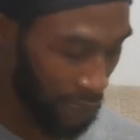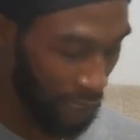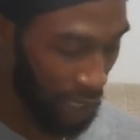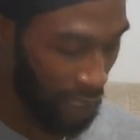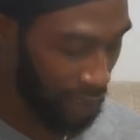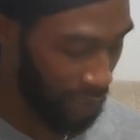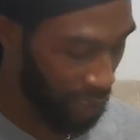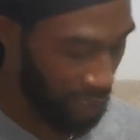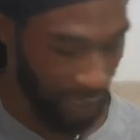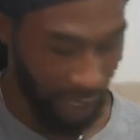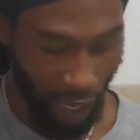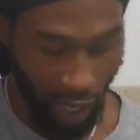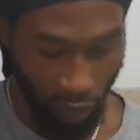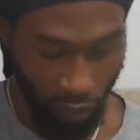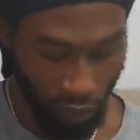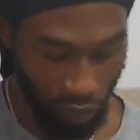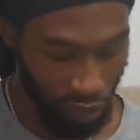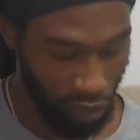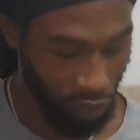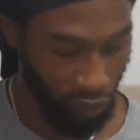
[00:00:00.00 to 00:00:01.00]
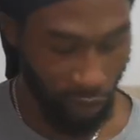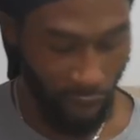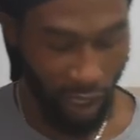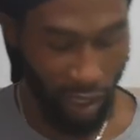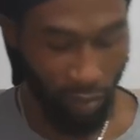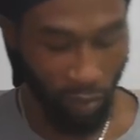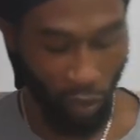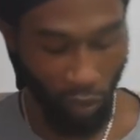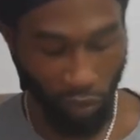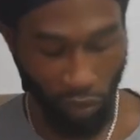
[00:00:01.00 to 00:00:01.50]
And then I also
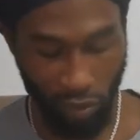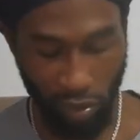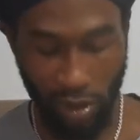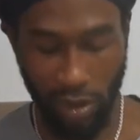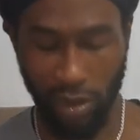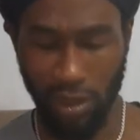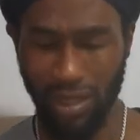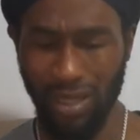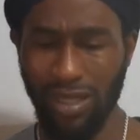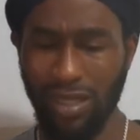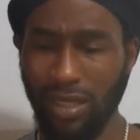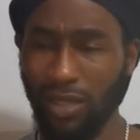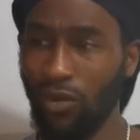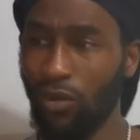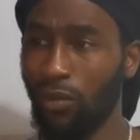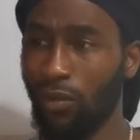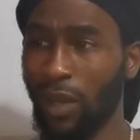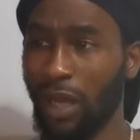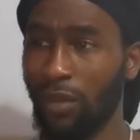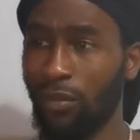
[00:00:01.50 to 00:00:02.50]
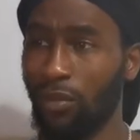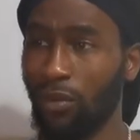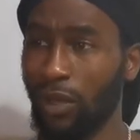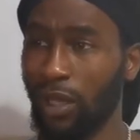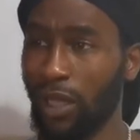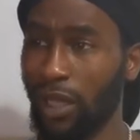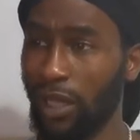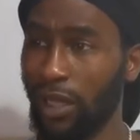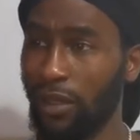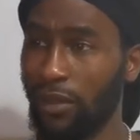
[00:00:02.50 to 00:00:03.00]
came across this little bad
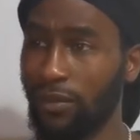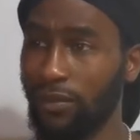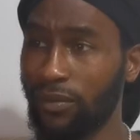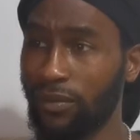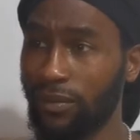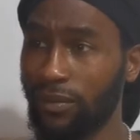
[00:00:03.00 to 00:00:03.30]
boy here.